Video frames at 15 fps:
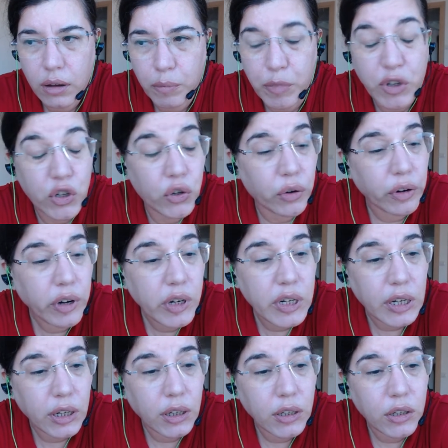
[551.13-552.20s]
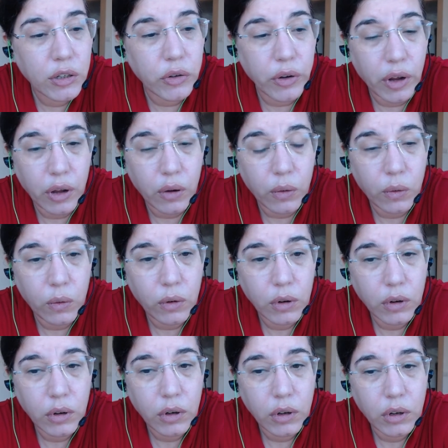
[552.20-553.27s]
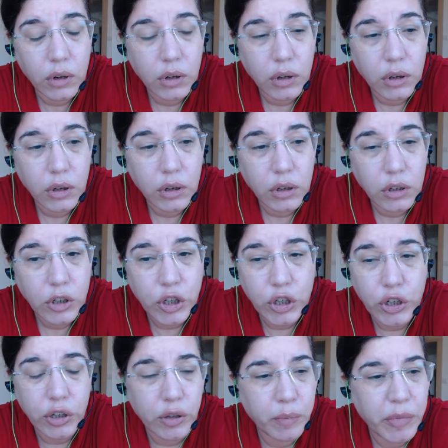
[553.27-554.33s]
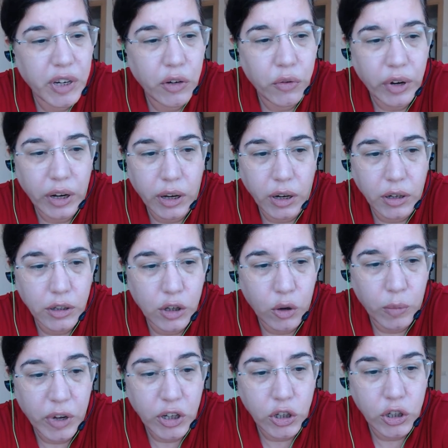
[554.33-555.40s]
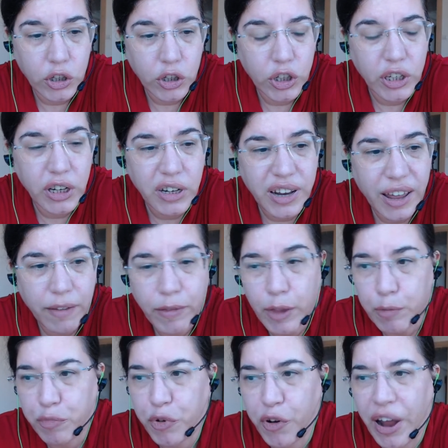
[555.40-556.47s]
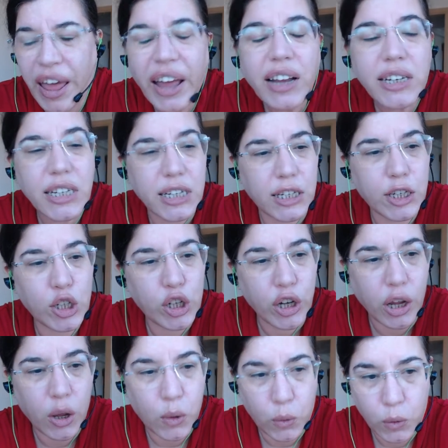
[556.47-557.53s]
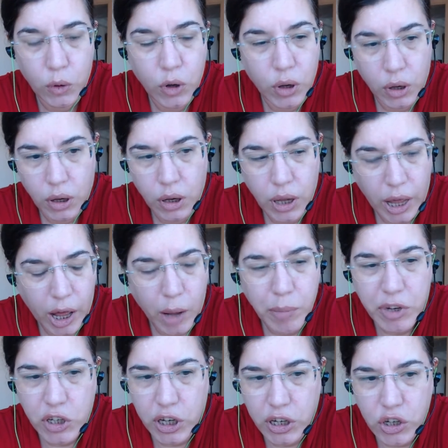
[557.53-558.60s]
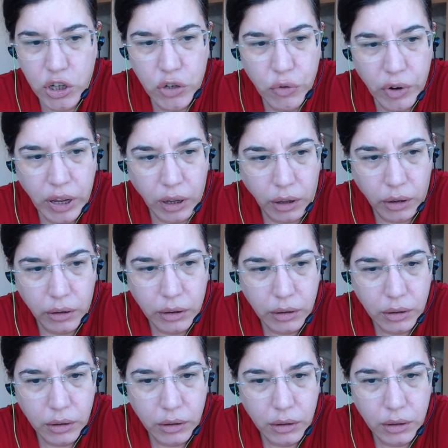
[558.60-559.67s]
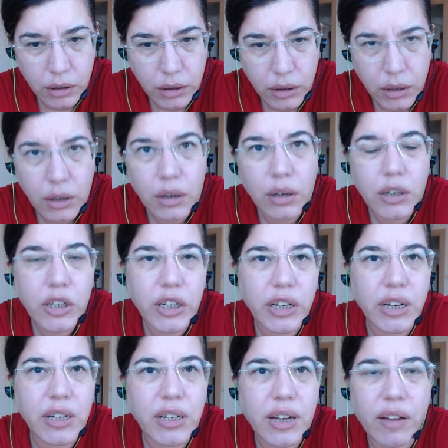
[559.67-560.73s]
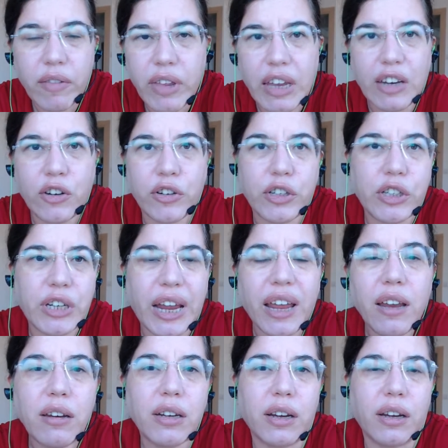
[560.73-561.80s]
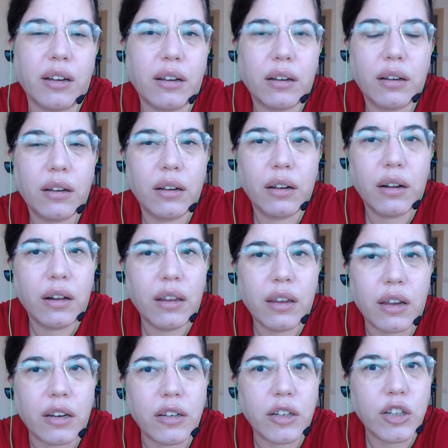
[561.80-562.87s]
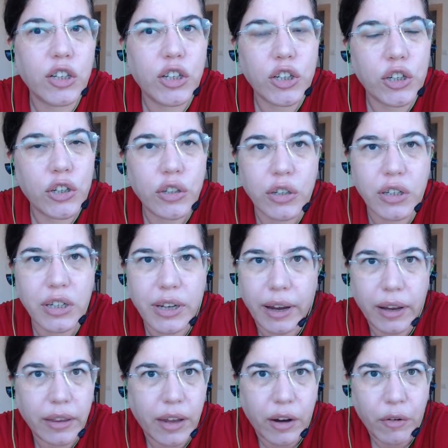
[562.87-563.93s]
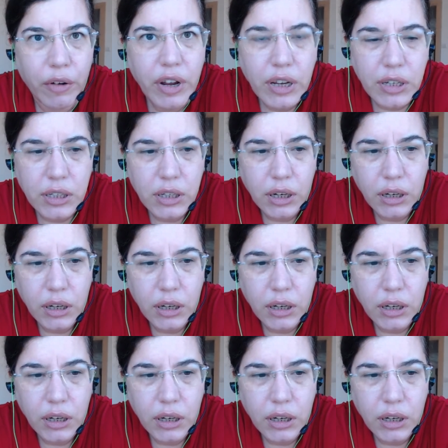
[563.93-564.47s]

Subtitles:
maturity to know she shouldn't be drinking so much. She didn't have the practice to know how much can she drink. She didn't have the understanding that she shouldn't take that risk.